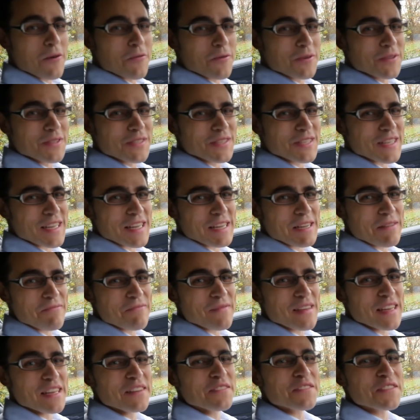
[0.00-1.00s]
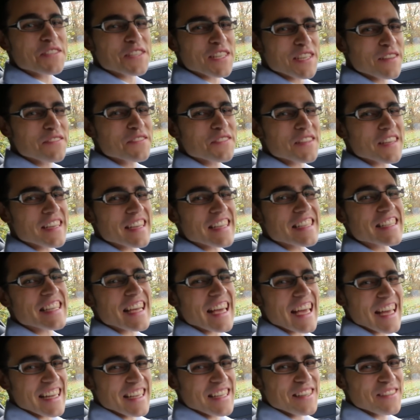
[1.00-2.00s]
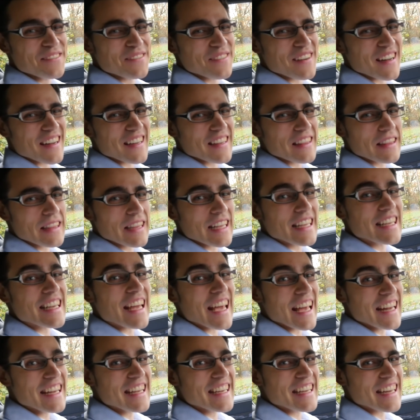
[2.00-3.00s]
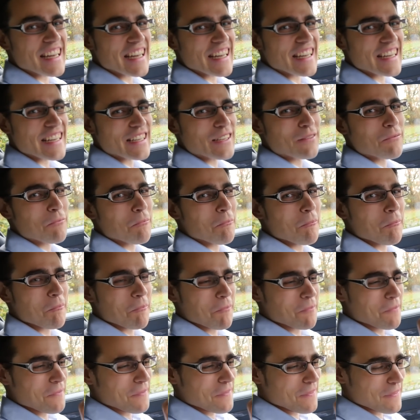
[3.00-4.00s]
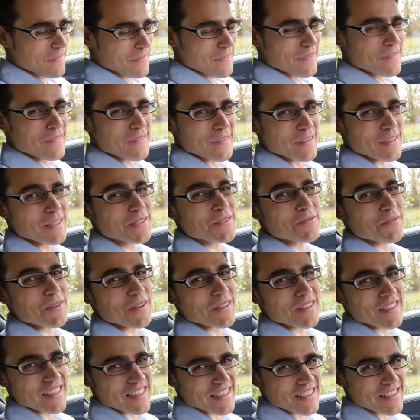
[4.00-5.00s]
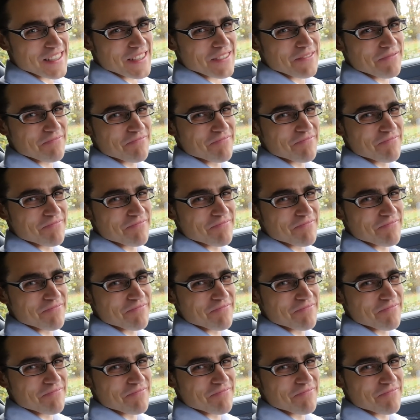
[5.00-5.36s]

would say if shifting is any fun in any car, this one is.